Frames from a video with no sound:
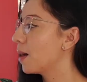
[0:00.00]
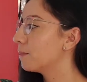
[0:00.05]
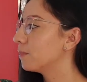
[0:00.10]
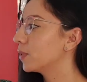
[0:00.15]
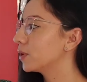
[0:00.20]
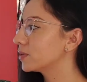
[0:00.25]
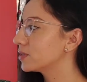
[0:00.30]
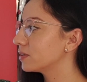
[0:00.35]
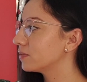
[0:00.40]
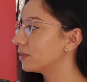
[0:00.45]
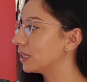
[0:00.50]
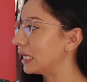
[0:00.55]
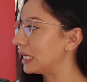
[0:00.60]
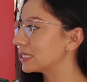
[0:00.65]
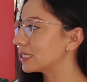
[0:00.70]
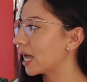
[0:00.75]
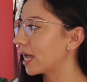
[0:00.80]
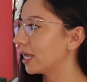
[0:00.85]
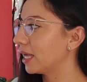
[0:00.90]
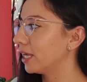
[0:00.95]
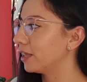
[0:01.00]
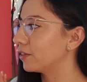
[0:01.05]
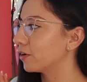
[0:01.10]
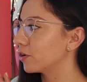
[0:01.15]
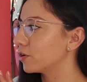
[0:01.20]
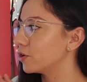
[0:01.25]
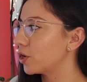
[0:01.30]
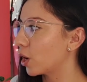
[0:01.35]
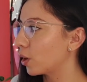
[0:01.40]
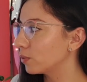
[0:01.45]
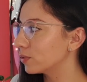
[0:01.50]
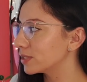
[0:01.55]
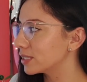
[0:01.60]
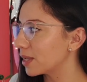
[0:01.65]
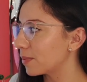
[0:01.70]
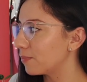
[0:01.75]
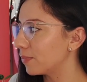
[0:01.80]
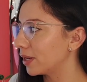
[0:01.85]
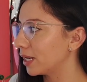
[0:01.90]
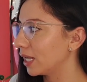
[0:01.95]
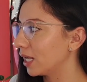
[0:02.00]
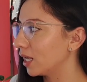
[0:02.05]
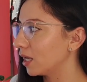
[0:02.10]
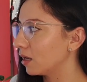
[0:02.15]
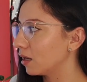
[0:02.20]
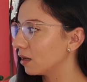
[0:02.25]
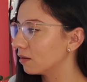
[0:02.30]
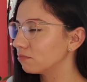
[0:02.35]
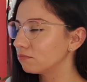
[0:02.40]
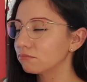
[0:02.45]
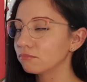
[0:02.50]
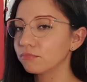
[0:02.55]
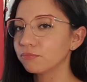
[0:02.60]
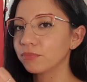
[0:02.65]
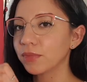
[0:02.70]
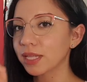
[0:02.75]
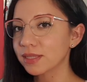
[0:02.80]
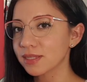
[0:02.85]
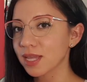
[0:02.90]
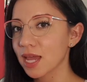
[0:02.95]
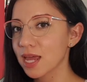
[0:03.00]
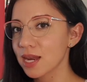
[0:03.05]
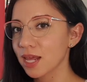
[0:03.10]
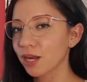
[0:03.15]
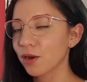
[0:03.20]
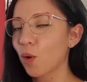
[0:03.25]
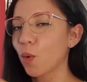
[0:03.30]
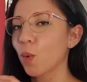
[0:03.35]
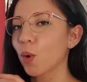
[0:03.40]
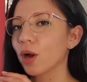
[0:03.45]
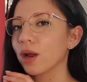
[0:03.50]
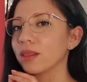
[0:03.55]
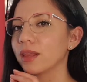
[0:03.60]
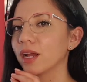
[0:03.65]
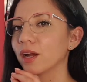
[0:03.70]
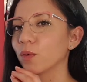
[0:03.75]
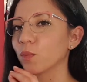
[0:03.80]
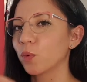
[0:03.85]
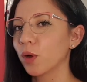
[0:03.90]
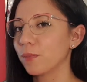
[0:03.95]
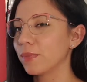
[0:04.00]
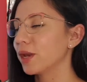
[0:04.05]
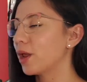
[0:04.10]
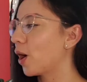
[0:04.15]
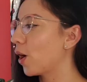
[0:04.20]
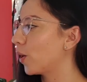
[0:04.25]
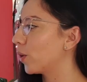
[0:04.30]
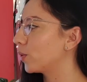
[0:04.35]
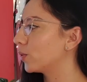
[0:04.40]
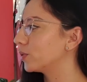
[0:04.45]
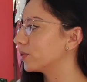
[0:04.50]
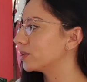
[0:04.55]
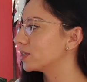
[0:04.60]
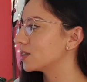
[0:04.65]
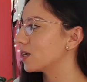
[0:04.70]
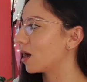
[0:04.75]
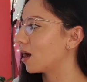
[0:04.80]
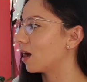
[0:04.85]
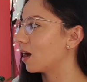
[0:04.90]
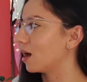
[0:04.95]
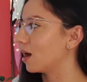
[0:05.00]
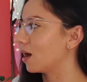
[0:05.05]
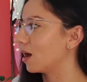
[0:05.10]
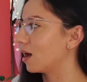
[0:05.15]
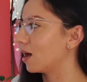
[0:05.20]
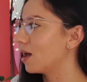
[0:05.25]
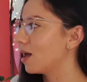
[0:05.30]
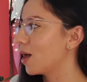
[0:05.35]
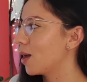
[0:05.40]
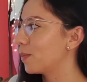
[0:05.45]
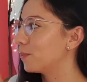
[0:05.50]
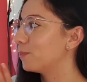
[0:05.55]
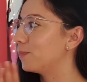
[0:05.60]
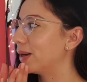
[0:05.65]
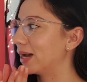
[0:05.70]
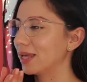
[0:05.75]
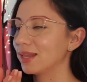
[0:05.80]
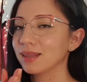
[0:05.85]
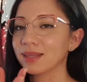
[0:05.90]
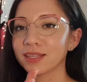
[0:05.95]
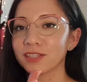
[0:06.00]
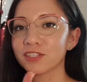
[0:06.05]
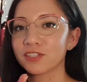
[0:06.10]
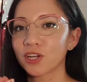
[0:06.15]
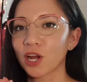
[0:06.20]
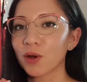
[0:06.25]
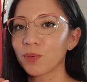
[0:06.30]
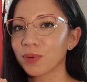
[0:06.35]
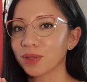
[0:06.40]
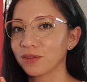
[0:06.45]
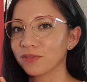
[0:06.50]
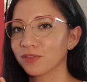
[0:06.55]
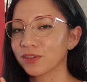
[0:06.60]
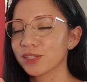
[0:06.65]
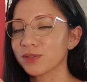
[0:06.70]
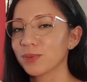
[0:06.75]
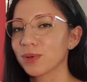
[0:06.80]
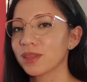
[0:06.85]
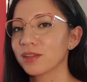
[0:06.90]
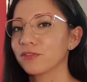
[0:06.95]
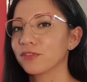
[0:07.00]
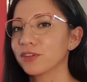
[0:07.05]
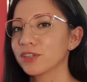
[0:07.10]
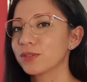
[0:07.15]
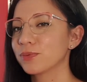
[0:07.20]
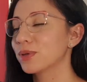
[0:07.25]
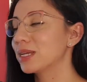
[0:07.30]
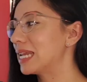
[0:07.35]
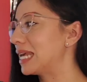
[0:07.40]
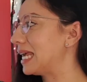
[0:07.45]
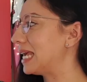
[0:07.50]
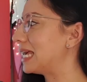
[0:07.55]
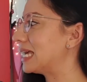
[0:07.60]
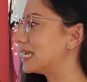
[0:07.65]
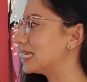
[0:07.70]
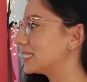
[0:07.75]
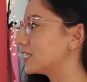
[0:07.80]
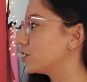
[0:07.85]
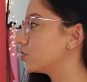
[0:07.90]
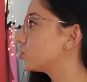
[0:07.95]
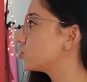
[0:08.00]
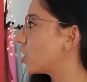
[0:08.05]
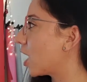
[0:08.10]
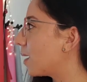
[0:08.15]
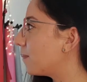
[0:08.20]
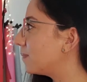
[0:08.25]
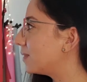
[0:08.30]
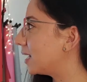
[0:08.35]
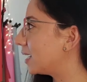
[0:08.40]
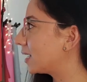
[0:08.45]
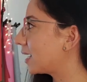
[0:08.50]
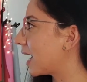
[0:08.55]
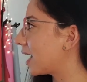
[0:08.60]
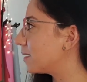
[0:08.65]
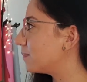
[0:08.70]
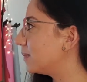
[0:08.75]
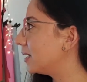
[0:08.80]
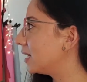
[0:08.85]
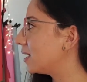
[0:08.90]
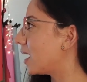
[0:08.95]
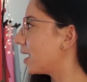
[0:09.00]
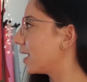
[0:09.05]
Most of these, I either know somebody that's in it or they are women-owned, uh, but let's start with the first one. The first one is Shop Del Carmen.